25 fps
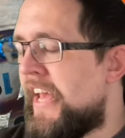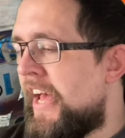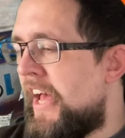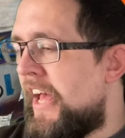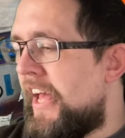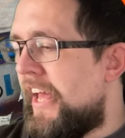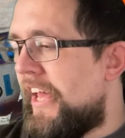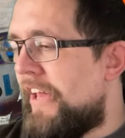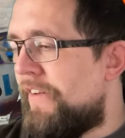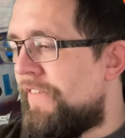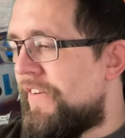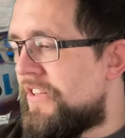
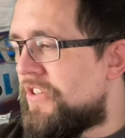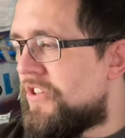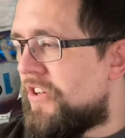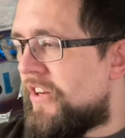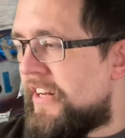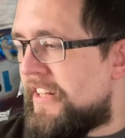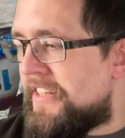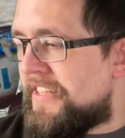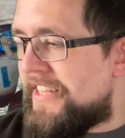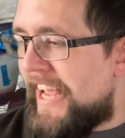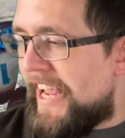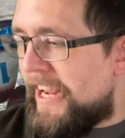if it's on
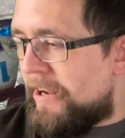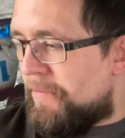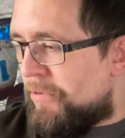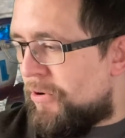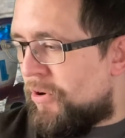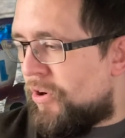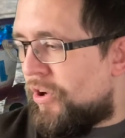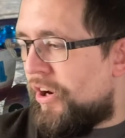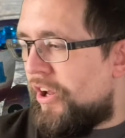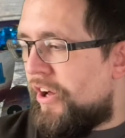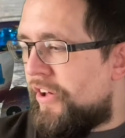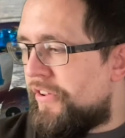a
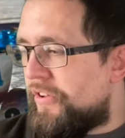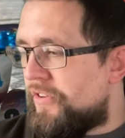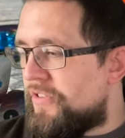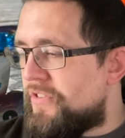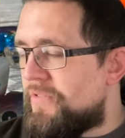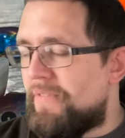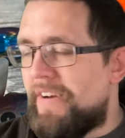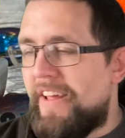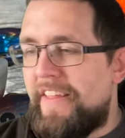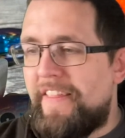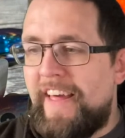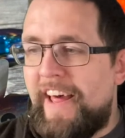tablecloth or
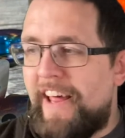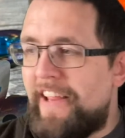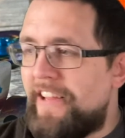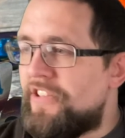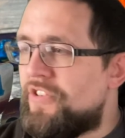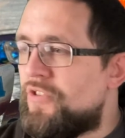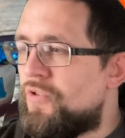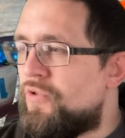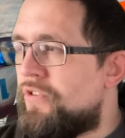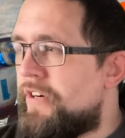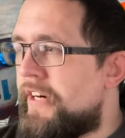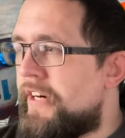something like that that's already